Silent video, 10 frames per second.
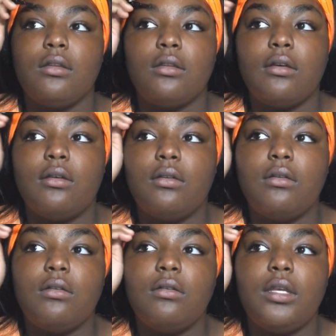
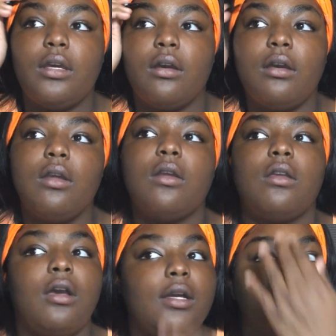So, yeah.
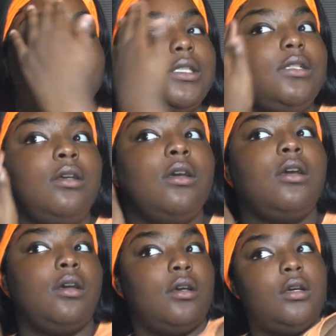Y'all can see.
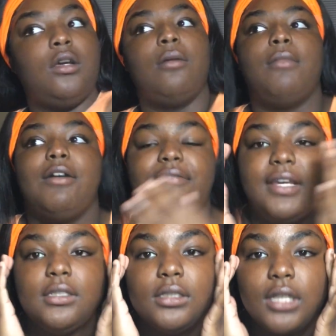My
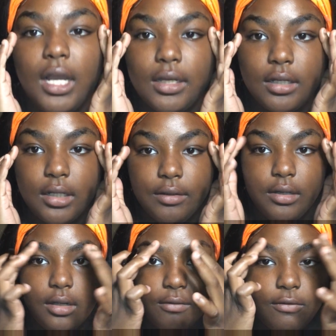face is kind of
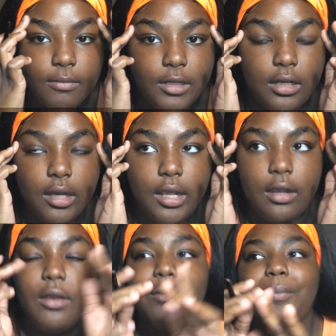clearing up from the
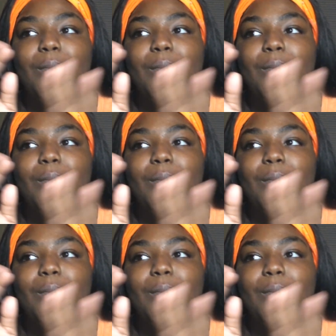nair.